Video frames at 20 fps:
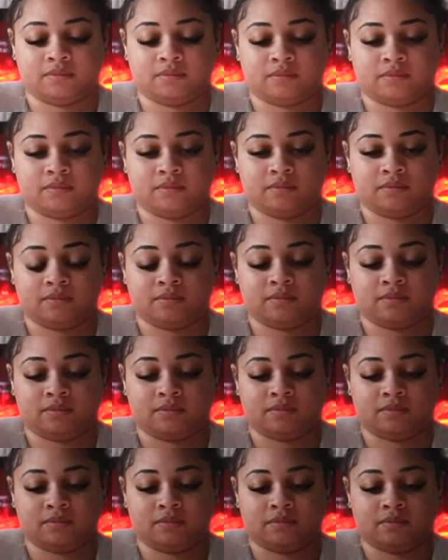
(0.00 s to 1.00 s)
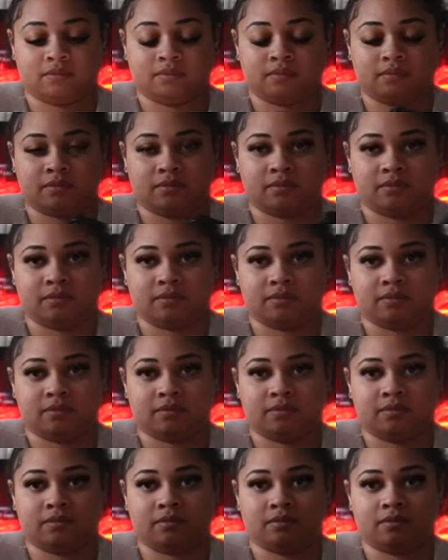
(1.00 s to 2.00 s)

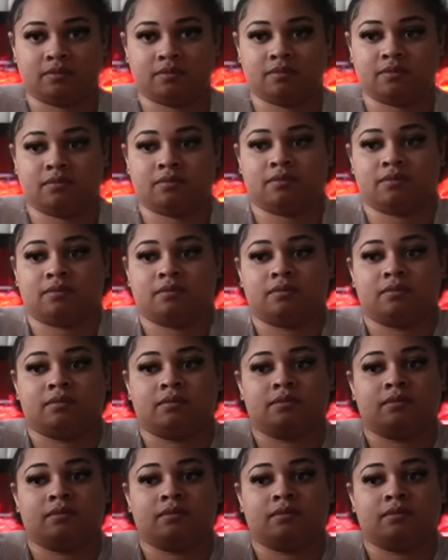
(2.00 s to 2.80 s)
(not speaking)